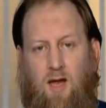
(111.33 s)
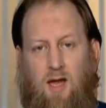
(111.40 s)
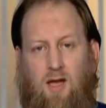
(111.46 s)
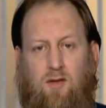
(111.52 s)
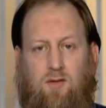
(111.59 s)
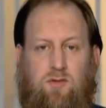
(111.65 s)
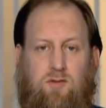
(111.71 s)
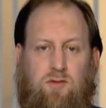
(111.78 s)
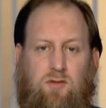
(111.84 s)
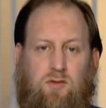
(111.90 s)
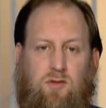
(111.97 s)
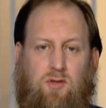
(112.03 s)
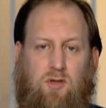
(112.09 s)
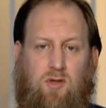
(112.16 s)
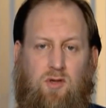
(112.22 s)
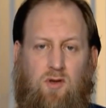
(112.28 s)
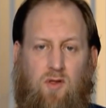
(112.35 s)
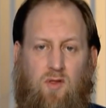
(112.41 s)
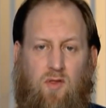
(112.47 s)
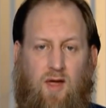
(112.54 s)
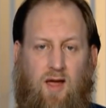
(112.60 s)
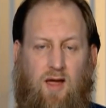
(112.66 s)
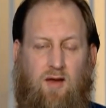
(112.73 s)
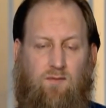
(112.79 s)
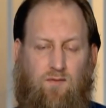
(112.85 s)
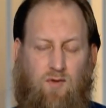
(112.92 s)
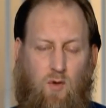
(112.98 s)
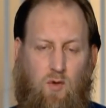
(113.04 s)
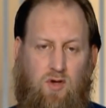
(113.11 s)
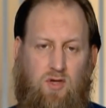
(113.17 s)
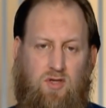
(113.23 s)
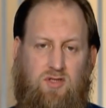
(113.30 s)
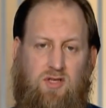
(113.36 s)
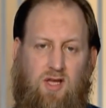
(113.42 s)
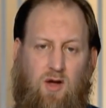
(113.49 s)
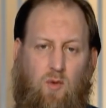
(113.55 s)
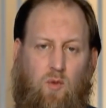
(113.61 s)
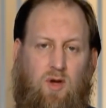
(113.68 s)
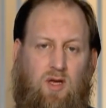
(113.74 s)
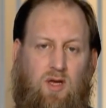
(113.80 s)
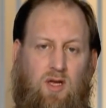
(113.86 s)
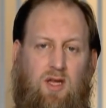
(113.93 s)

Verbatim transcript: and that focus that we